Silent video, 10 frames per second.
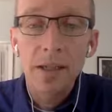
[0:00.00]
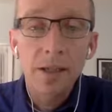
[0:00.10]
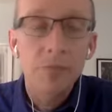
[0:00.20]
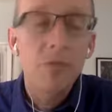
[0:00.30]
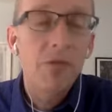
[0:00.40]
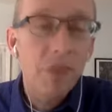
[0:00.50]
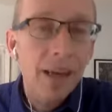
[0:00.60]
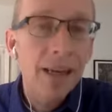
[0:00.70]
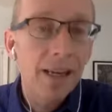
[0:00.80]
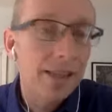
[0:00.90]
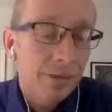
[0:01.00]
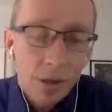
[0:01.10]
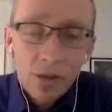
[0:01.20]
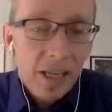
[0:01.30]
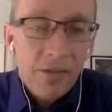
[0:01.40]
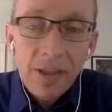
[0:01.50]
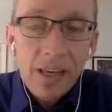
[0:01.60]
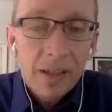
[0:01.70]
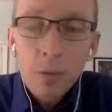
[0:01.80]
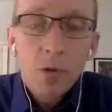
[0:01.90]
save
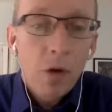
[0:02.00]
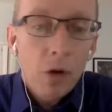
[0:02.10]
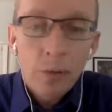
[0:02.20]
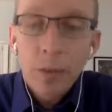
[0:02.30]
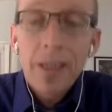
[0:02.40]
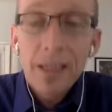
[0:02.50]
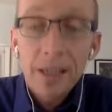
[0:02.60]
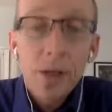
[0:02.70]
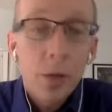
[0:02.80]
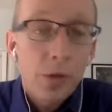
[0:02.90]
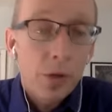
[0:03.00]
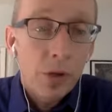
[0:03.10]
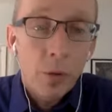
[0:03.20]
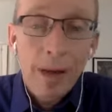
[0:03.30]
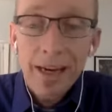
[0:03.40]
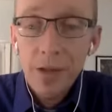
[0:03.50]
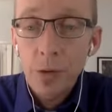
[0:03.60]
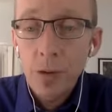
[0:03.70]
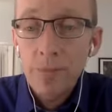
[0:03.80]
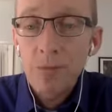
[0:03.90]
things, move on, but know that you can go back
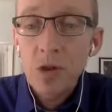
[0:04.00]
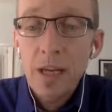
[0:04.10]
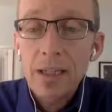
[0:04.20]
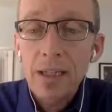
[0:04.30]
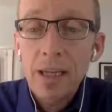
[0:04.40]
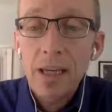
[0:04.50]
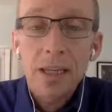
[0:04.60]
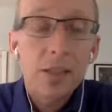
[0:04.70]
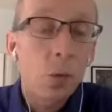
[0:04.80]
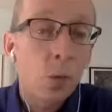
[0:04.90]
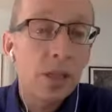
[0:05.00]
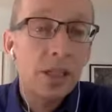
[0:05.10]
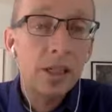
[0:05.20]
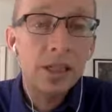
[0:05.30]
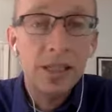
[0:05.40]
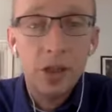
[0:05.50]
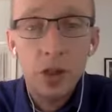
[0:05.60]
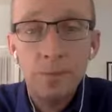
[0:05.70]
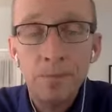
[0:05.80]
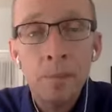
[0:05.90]
to it. So that's a recent
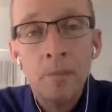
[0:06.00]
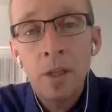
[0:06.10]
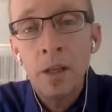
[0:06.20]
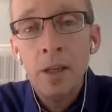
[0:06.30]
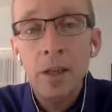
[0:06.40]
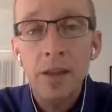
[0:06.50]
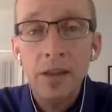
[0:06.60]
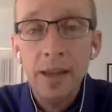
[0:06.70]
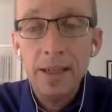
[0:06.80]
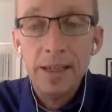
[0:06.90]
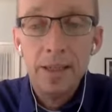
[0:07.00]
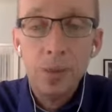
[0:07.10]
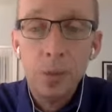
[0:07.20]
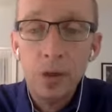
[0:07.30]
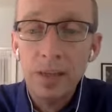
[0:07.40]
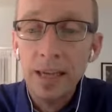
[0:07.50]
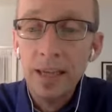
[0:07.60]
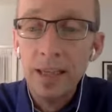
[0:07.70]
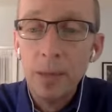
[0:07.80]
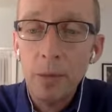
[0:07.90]
addition that Twitter's
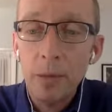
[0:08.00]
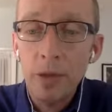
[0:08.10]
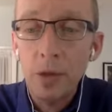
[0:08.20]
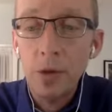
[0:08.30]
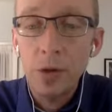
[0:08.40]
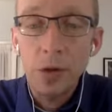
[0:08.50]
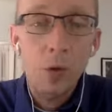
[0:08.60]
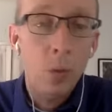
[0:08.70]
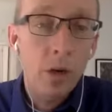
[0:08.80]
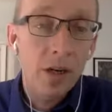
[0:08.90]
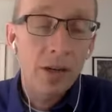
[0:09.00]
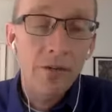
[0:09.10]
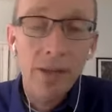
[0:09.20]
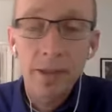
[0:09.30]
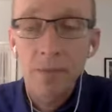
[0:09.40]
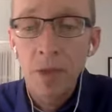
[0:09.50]
added that I want to make sure you're aware of. Then